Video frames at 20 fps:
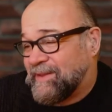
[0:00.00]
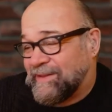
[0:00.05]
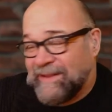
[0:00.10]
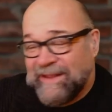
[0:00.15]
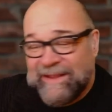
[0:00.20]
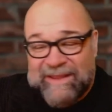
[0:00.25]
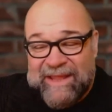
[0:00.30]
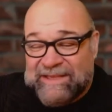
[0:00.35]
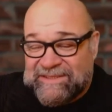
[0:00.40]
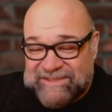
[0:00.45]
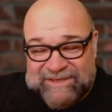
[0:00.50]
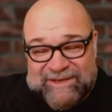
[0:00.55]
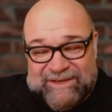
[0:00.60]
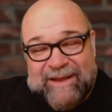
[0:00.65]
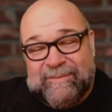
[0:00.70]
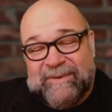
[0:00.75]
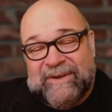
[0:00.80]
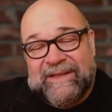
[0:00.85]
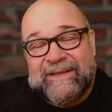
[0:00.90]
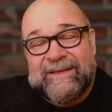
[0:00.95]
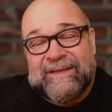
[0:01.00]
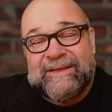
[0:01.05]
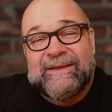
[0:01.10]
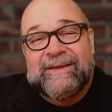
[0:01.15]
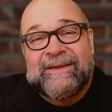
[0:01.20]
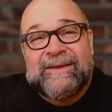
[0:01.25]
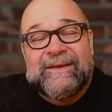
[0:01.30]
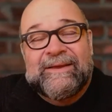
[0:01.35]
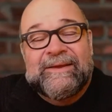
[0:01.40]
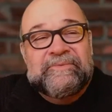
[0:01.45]
Lots of comedy.
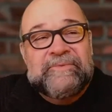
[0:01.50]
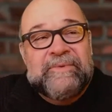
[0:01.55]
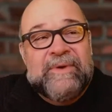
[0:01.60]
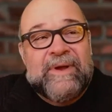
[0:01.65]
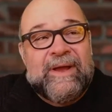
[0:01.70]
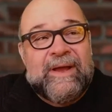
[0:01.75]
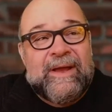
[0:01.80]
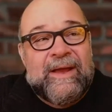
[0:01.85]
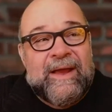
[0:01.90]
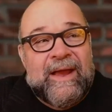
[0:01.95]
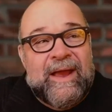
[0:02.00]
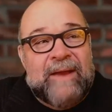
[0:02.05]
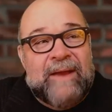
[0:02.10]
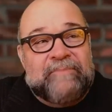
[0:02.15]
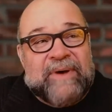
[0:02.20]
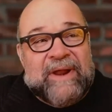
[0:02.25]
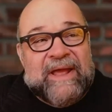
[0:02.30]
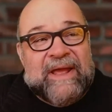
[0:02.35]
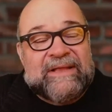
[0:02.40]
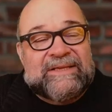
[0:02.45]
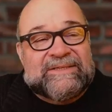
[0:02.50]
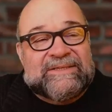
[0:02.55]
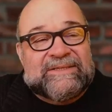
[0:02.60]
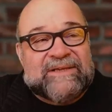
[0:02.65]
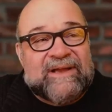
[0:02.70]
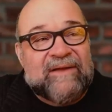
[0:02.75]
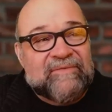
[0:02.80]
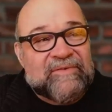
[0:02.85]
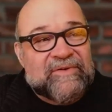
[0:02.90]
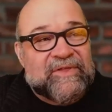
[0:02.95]
But I
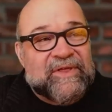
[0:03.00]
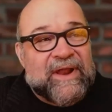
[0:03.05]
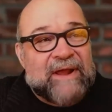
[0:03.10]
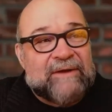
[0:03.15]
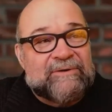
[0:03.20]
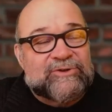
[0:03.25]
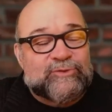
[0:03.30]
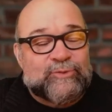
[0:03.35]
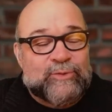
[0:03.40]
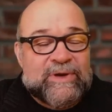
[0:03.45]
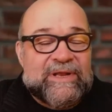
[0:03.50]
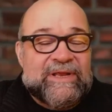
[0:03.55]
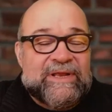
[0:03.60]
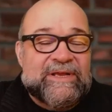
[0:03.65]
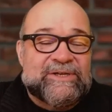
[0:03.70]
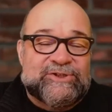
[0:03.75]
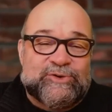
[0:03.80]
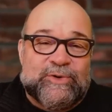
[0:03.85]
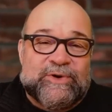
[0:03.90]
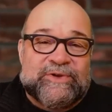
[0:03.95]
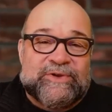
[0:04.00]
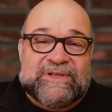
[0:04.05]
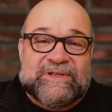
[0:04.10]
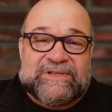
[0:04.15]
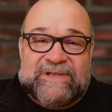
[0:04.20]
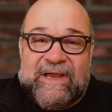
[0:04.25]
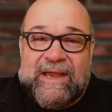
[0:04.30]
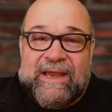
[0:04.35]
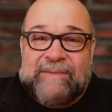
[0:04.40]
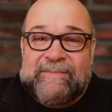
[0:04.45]
discovered that I was really enjoying the
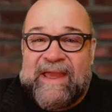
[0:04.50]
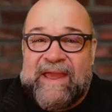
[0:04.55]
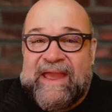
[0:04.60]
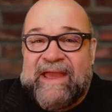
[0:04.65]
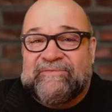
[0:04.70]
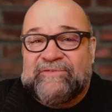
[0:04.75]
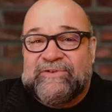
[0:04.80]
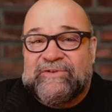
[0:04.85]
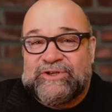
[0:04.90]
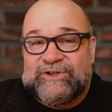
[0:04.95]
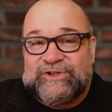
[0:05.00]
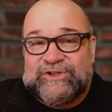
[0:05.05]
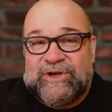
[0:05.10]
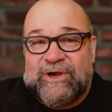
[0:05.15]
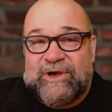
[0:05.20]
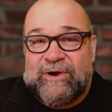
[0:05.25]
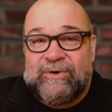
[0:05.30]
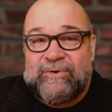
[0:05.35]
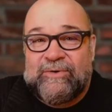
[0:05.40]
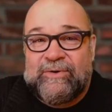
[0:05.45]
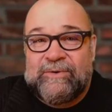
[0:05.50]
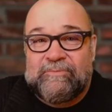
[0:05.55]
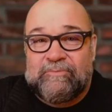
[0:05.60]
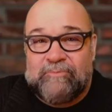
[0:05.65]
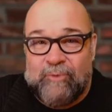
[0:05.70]
time after the show